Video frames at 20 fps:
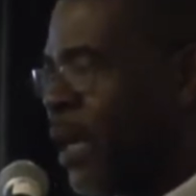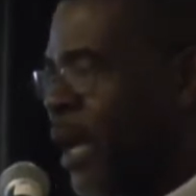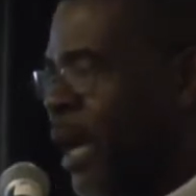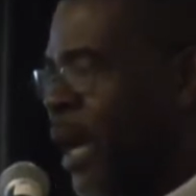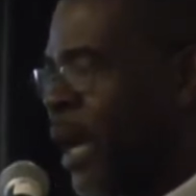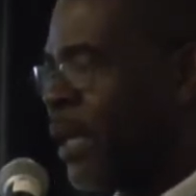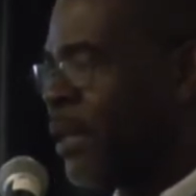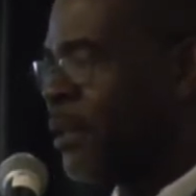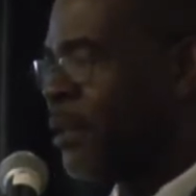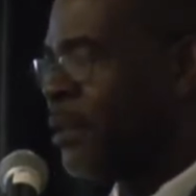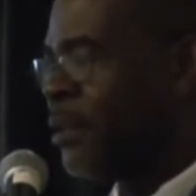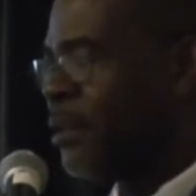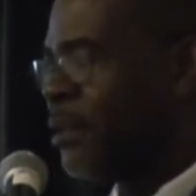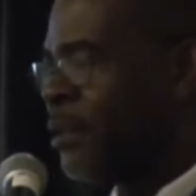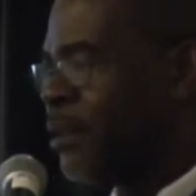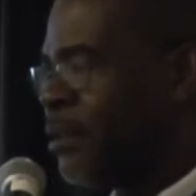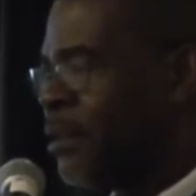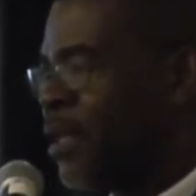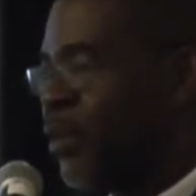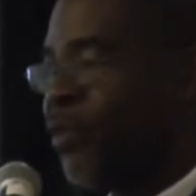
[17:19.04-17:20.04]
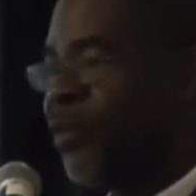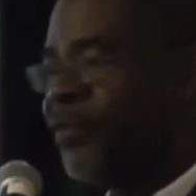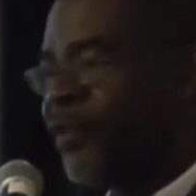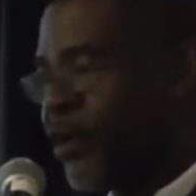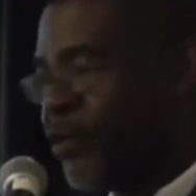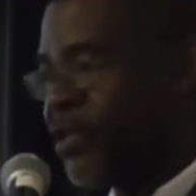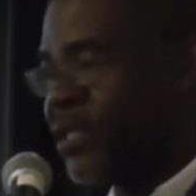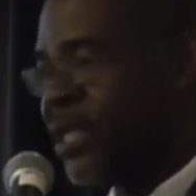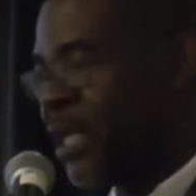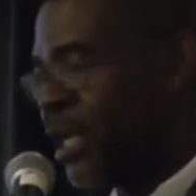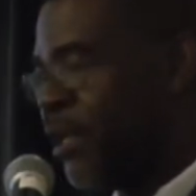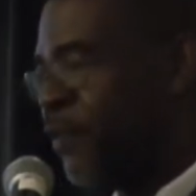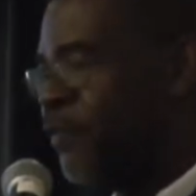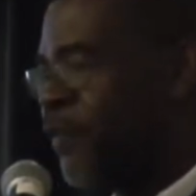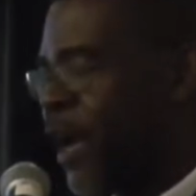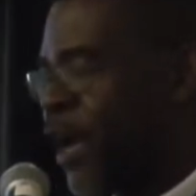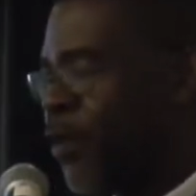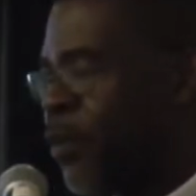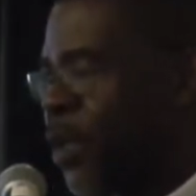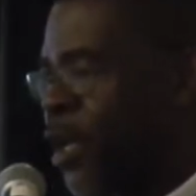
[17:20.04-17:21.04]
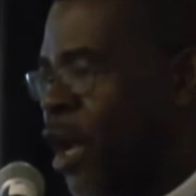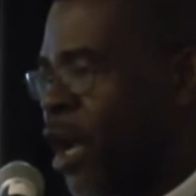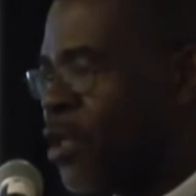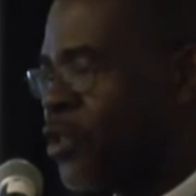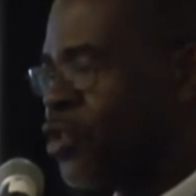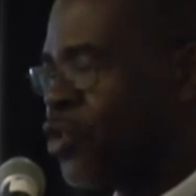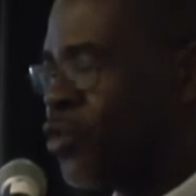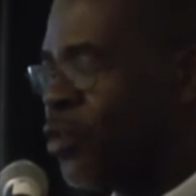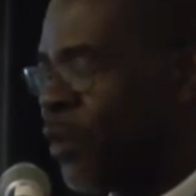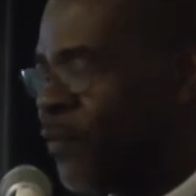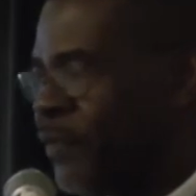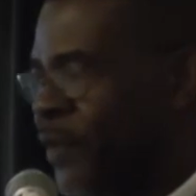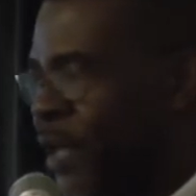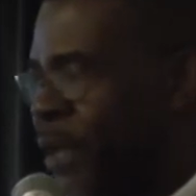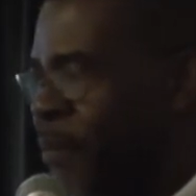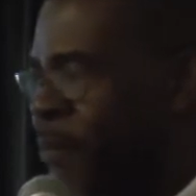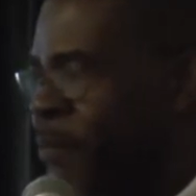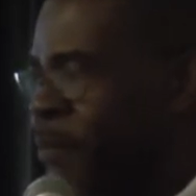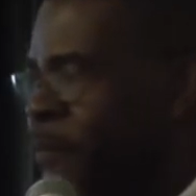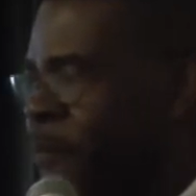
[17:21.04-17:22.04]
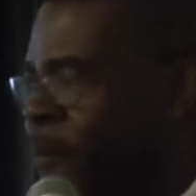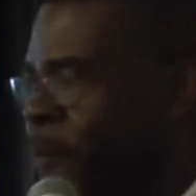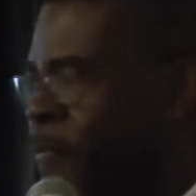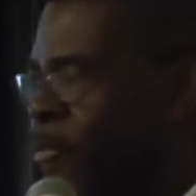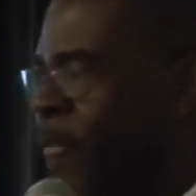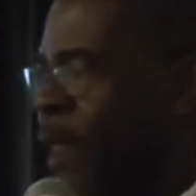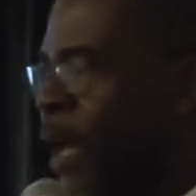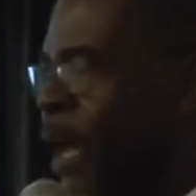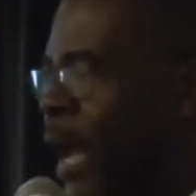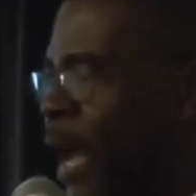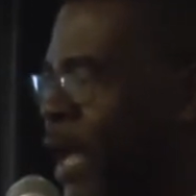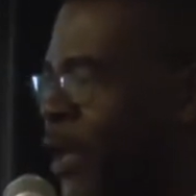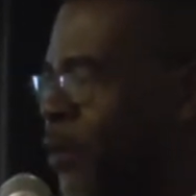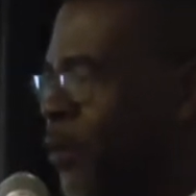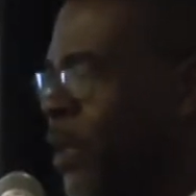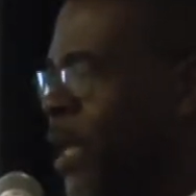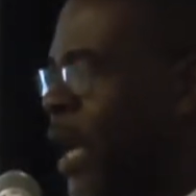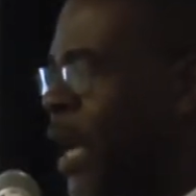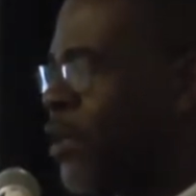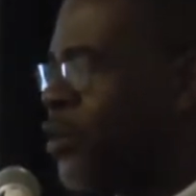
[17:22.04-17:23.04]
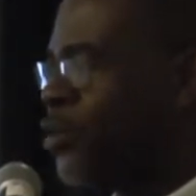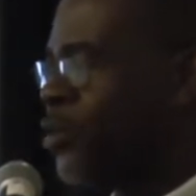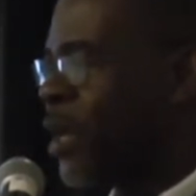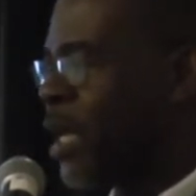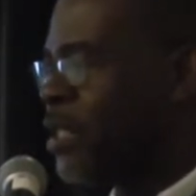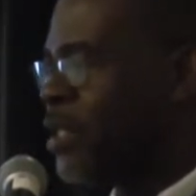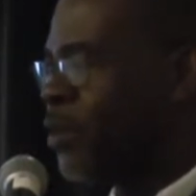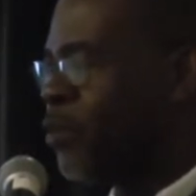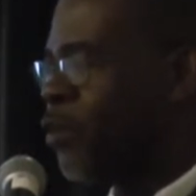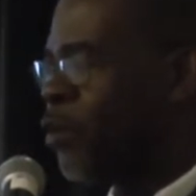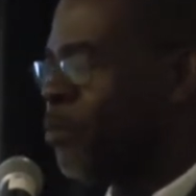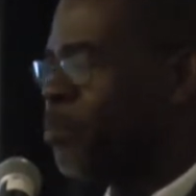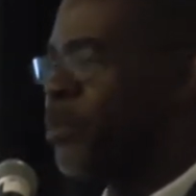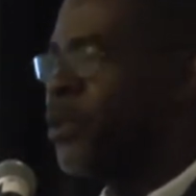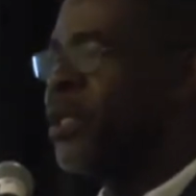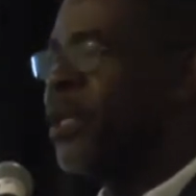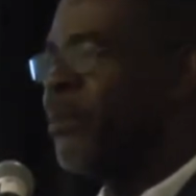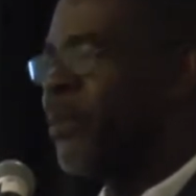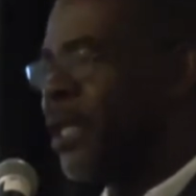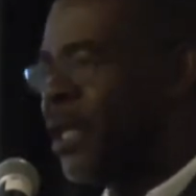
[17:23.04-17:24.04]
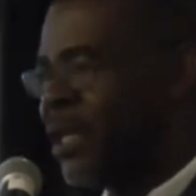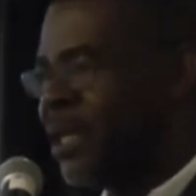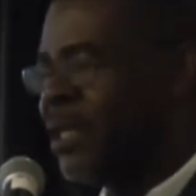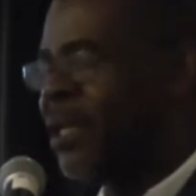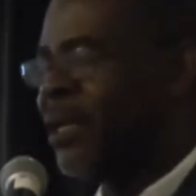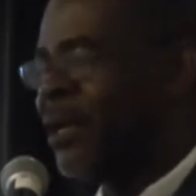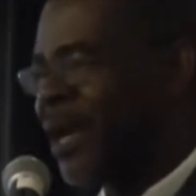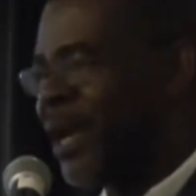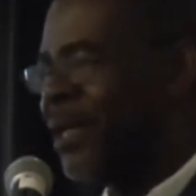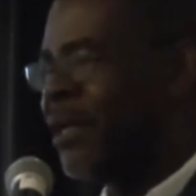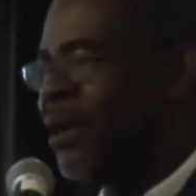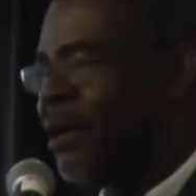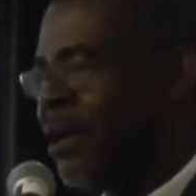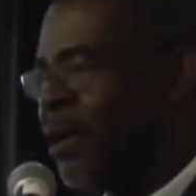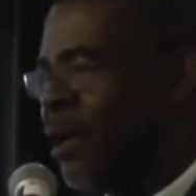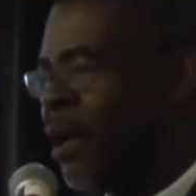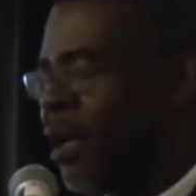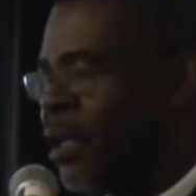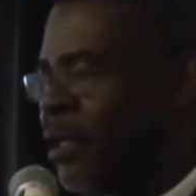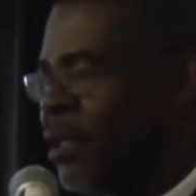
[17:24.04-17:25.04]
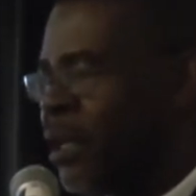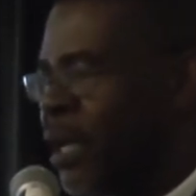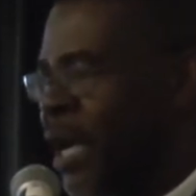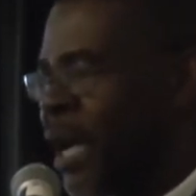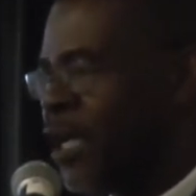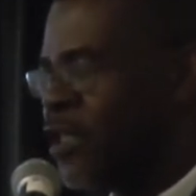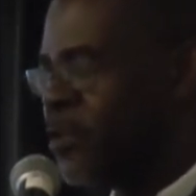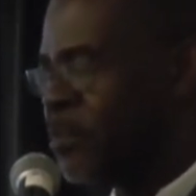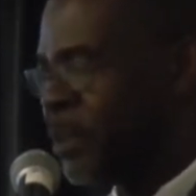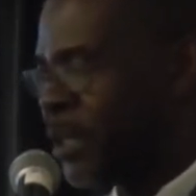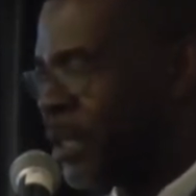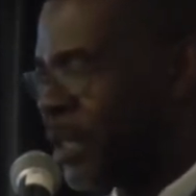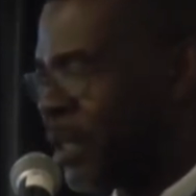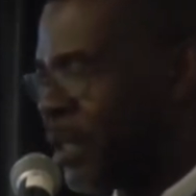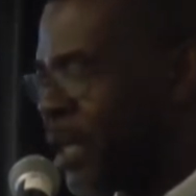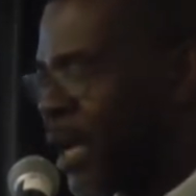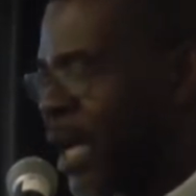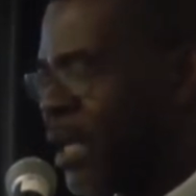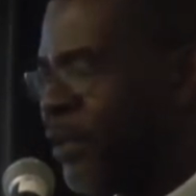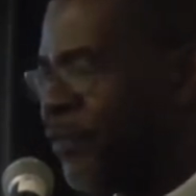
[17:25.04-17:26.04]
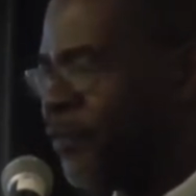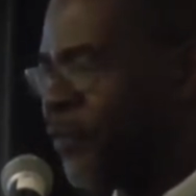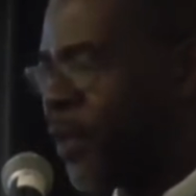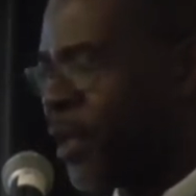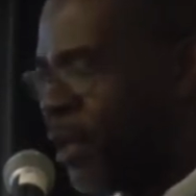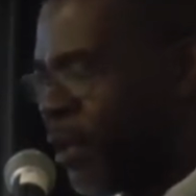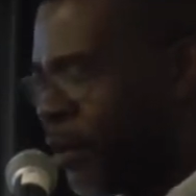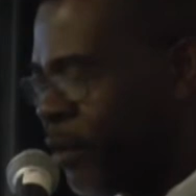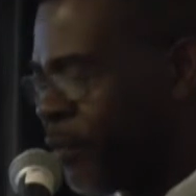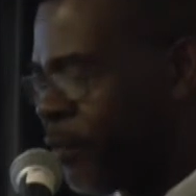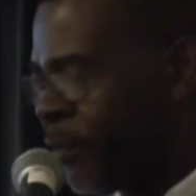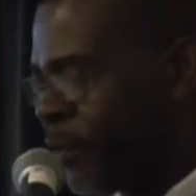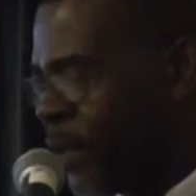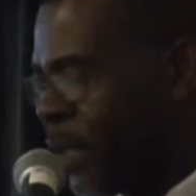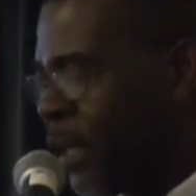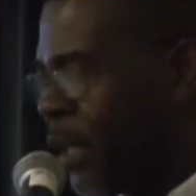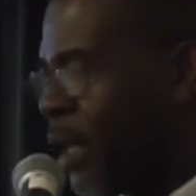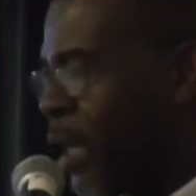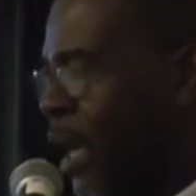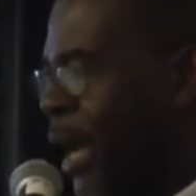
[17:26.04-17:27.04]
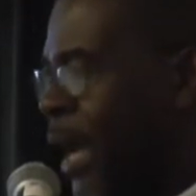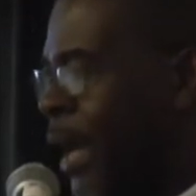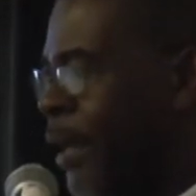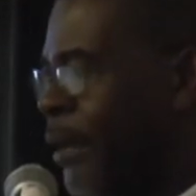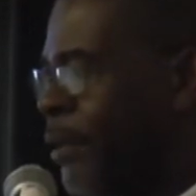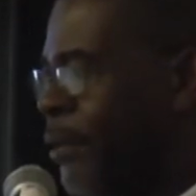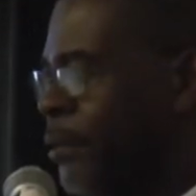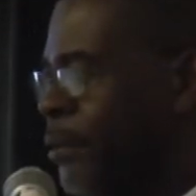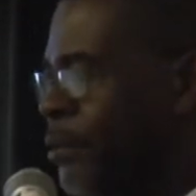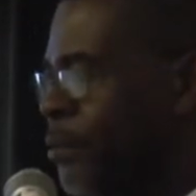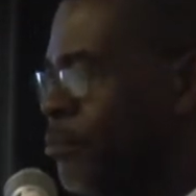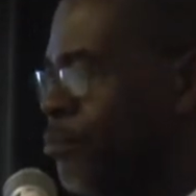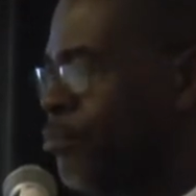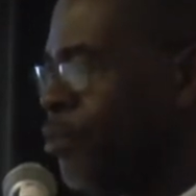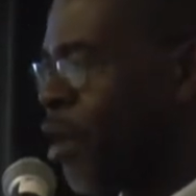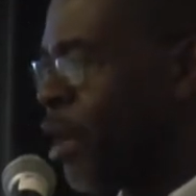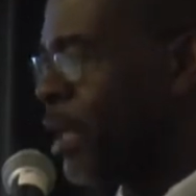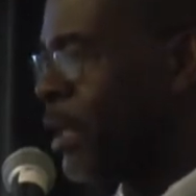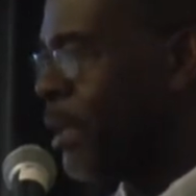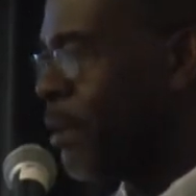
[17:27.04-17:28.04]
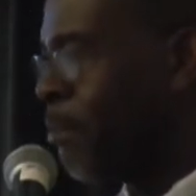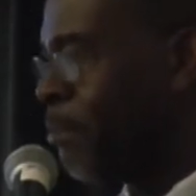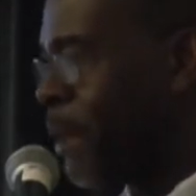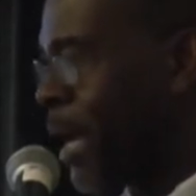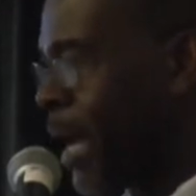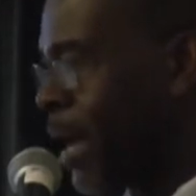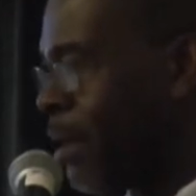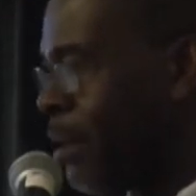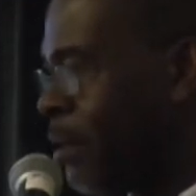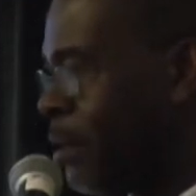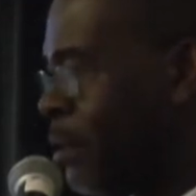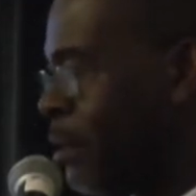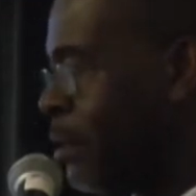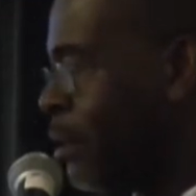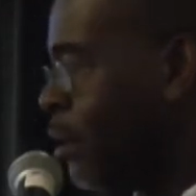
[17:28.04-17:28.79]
and they were very sick. In fact, we lost 2 of them, and we had to, as it were, put them in a kind of under hospital kind of care and brought them back